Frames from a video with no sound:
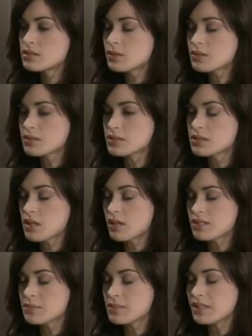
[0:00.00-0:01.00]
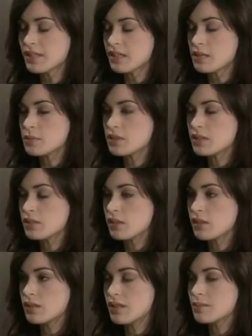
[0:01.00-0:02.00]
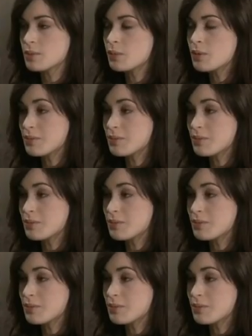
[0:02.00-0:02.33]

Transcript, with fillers: Don't talk to me like I'm a little girl. I'm a